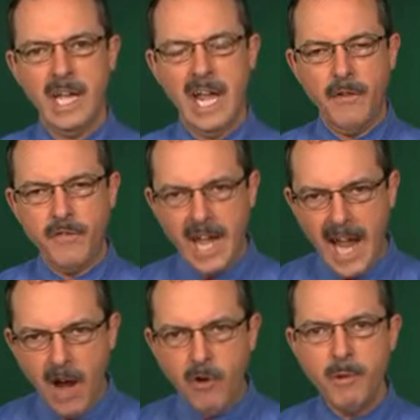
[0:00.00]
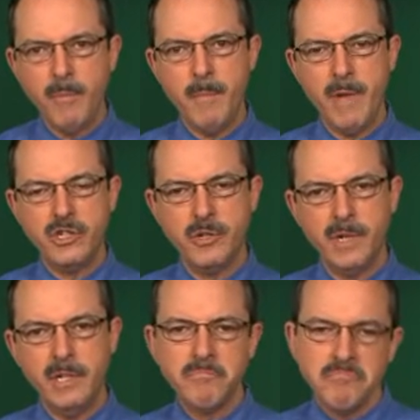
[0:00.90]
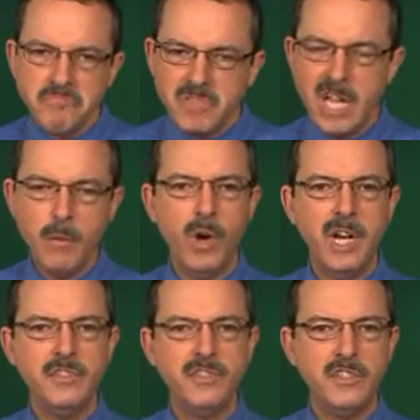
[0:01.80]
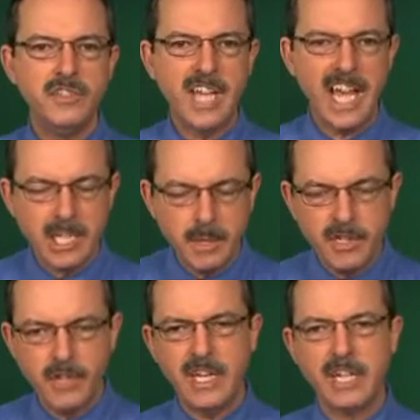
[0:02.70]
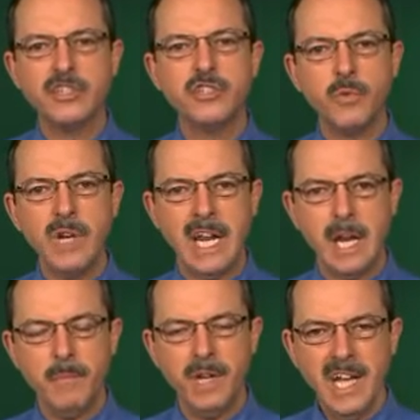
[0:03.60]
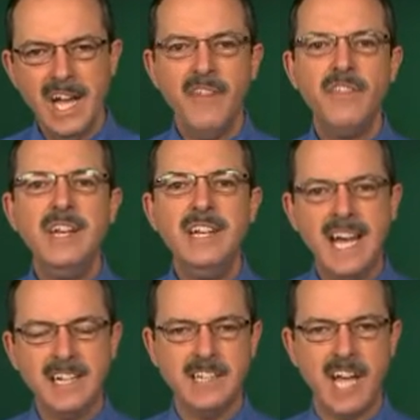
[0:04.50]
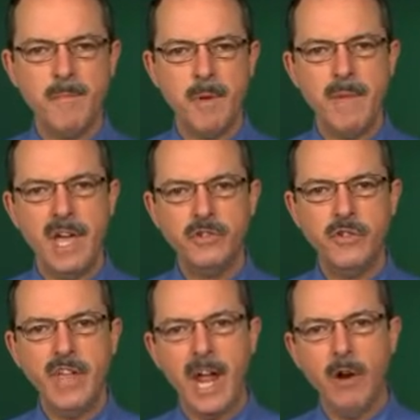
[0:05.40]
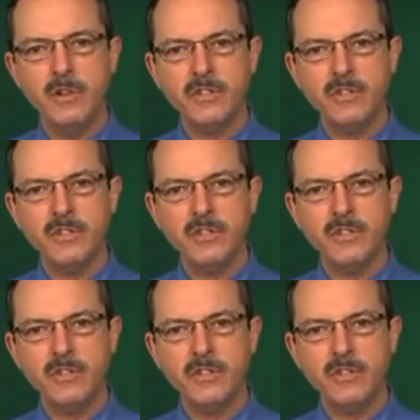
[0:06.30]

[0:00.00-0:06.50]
And if the error in my measurement, in one instance, takes me to the extreme, the next time I measure, the error